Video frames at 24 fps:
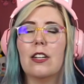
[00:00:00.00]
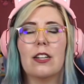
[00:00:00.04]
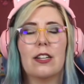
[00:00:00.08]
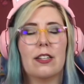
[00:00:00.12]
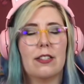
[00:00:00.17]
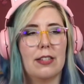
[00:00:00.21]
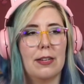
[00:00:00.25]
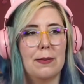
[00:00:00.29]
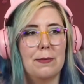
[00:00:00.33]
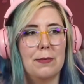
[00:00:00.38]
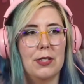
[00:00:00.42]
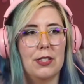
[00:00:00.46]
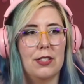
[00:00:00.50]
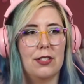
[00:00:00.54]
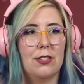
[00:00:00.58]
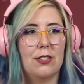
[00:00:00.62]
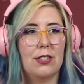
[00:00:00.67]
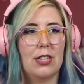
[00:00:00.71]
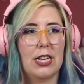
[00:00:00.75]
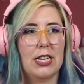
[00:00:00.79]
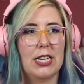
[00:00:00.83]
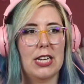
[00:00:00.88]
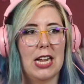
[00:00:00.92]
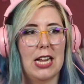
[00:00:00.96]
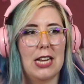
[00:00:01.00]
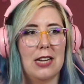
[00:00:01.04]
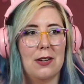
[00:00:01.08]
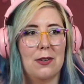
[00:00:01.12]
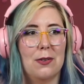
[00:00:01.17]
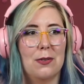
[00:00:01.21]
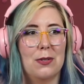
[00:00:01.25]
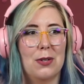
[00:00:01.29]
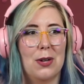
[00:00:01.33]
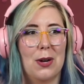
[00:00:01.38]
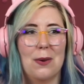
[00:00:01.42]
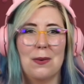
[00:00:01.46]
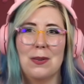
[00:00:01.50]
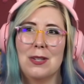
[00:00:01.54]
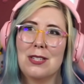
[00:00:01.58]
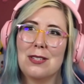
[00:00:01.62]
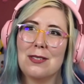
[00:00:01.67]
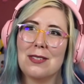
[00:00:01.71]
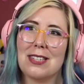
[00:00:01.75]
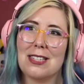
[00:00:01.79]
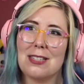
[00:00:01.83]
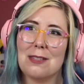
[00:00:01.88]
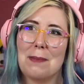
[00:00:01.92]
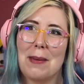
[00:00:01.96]
because I don't know what
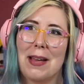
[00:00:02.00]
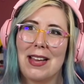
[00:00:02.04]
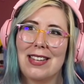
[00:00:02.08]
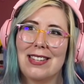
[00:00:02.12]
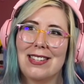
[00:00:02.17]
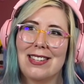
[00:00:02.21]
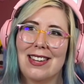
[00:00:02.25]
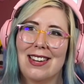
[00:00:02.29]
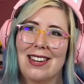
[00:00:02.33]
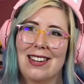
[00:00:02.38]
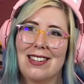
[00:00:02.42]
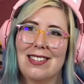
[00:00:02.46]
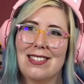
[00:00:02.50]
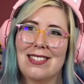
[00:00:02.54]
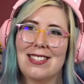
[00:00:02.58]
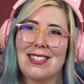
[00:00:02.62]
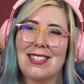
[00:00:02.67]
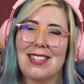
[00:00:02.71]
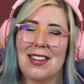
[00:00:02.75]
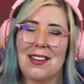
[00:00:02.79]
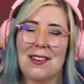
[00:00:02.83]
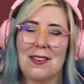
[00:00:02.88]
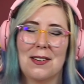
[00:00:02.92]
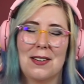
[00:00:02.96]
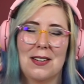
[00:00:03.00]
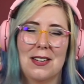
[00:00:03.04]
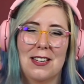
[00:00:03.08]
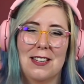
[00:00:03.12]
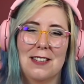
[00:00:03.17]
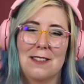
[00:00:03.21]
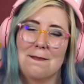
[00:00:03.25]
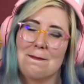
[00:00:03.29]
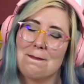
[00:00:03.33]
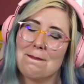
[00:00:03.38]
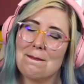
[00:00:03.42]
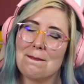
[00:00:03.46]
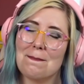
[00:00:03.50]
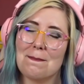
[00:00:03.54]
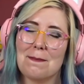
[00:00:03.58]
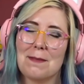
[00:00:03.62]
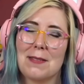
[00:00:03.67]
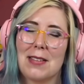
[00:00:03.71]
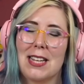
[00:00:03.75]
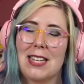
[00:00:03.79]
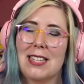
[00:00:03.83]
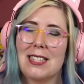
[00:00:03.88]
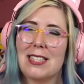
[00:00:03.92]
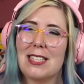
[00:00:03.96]
to expect, y'all. So
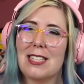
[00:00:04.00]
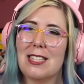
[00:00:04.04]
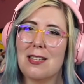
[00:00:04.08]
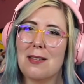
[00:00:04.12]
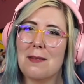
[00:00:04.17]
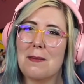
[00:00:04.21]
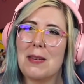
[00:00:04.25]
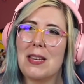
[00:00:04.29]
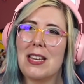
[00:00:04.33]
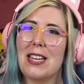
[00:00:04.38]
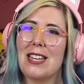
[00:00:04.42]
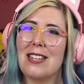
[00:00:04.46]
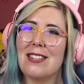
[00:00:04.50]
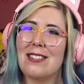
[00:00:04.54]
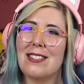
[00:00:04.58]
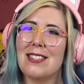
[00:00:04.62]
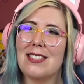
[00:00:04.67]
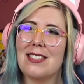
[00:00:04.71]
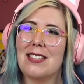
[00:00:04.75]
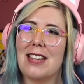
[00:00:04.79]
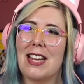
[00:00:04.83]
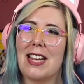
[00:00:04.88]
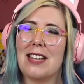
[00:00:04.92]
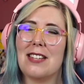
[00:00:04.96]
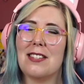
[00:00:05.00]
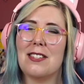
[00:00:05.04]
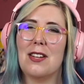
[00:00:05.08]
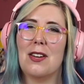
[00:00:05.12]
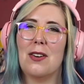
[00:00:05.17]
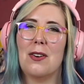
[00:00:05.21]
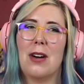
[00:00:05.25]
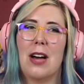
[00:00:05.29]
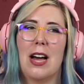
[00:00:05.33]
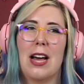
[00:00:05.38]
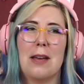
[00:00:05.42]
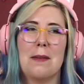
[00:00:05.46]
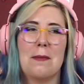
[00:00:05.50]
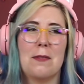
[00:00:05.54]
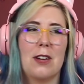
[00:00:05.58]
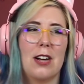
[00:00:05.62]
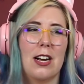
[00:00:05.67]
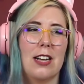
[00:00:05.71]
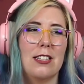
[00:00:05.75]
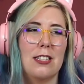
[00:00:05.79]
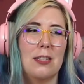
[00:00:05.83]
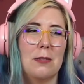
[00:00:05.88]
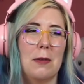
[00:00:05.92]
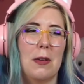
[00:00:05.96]
it's going to be interesting. So I'm
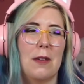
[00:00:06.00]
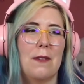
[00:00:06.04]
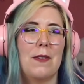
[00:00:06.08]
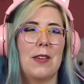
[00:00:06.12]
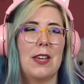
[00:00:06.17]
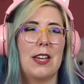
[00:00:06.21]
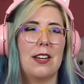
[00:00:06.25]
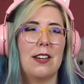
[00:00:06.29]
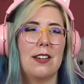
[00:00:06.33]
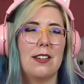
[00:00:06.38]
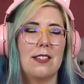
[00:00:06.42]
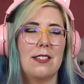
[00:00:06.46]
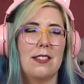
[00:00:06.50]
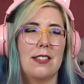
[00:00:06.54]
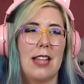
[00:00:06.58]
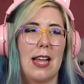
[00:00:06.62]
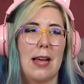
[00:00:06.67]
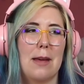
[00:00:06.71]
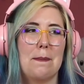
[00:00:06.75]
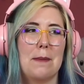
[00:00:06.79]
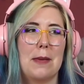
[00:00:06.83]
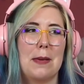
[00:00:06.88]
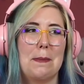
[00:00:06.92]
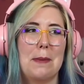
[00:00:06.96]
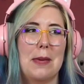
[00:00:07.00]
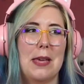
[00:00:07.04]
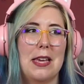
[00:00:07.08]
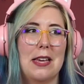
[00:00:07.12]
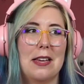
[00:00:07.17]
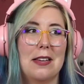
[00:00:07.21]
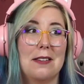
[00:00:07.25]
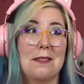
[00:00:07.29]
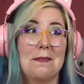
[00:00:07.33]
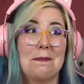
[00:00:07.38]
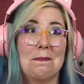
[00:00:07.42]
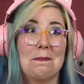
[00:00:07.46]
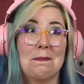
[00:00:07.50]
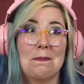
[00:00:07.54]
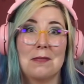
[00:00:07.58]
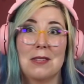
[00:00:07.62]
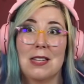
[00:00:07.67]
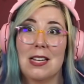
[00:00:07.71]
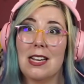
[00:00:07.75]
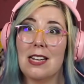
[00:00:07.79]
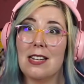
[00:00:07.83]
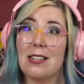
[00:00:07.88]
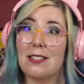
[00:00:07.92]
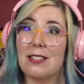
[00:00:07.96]
crossing my fingers that maybe
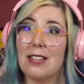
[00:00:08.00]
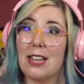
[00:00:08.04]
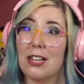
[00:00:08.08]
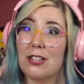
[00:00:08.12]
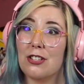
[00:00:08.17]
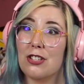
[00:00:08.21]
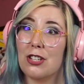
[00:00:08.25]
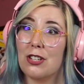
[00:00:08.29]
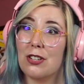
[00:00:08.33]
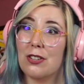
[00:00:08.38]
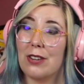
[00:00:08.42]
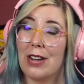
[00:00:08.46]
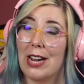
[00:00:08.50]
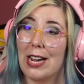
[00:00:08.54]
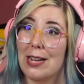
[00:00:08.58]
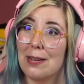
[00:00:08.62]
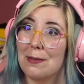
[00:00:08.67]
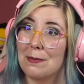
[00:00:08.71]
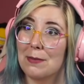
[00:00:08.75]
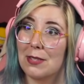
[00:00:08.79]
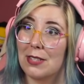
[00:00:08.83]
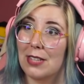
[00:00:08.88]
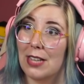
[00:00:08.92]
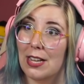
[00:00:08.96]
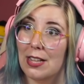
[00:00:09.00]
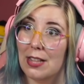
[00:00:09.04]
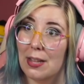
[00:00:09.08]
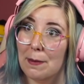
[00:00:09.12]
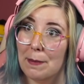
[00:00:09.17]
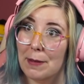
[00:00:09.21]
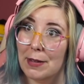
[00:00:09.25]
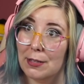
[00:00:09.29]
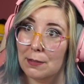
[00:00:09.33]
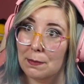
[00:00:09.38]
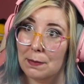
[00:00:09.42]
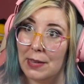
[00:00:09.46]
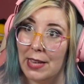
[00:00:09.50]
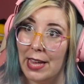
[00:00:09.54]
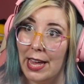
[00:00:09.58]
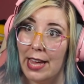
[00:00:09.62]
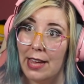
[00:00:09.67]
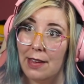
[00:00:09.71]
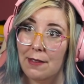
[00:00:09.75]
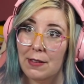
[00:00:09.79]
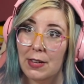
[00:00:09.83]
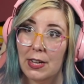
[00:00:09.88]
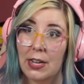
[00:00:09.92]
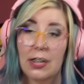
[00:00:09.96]
Sasha and Grimes stay in their best
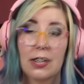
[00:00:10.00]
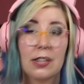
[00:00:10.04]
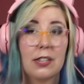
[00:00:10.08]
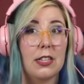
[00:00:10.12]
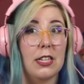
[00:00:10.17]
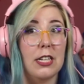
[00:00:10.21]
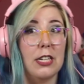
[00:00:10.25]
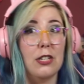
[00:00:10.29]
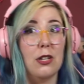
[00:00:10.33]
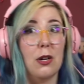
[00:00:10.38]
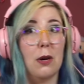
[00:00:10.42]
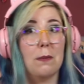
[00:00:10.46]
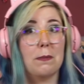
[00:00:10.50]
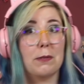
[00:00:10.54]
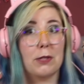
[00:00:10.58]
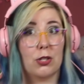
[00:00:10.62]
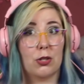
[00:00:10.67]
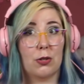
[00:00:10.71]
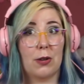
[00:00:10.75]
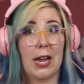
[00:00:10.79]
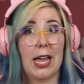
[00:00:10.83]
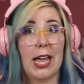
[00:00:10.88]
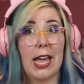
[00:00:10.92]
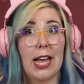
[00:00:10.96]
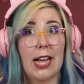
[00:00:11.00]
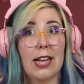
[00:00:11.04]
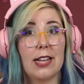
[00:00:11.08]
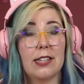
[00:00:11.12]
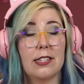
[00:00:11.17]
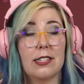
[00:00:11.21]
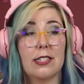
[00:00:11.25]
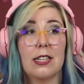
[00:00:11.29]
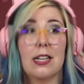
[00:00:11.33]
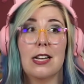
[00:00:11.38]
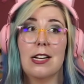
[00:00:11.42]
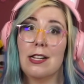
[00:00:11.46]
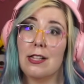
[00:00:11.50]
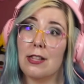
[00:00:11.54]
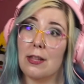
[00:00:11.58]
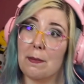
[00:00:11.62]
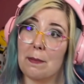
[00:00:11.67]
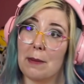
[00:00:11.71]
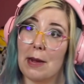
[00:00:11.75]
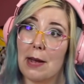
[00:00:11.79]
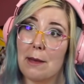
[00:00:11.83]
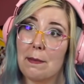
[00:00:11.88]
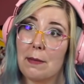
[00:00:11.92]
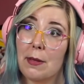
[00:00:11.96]
behavior. They don't betray us. They
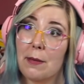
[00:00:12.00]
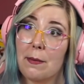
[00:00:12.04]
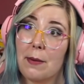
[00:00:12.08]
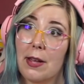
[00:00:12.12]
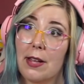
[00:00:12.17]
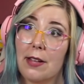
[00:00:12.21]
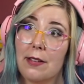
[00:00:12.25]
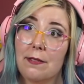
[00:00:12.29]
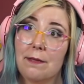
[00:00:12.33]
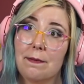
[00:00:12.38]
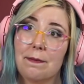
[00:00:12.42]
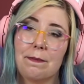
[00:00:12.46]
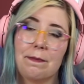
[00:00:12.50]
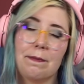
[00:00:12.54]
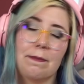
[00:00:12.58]
probably will.